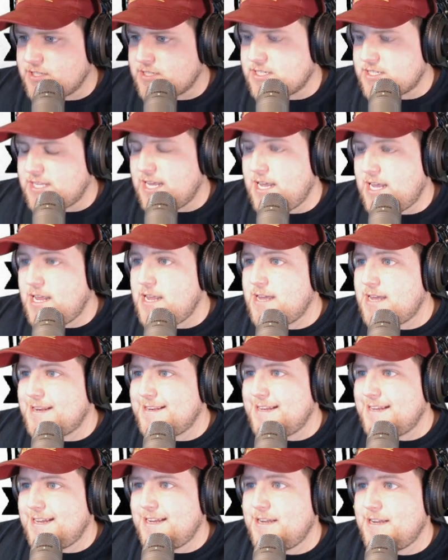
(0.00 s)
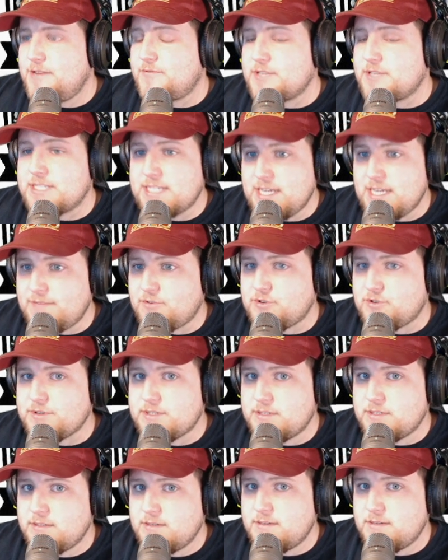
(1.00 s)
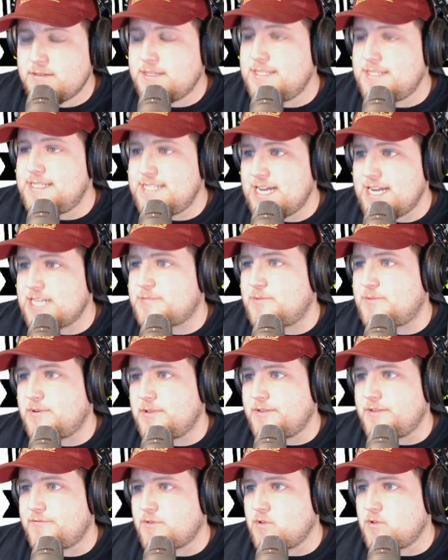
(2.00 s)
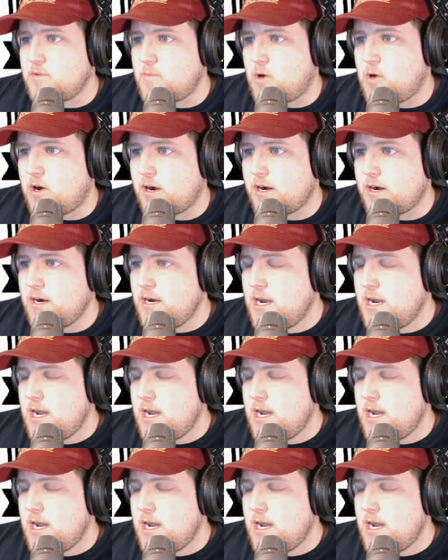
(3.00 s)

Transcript: They need receivers desperately for Lamar,